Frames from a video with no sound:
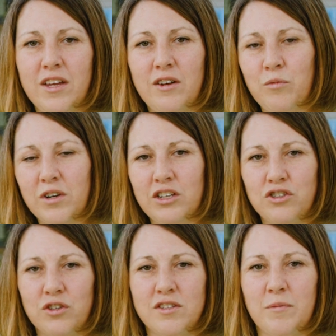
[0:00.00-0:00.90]
and we're going to
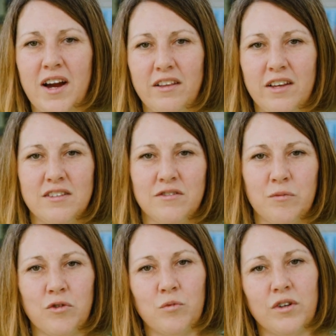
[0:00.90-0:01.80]
show you some highlights of
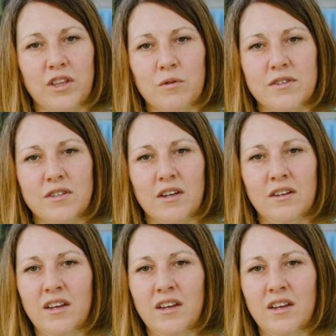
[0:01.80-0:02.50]
some of the work that was done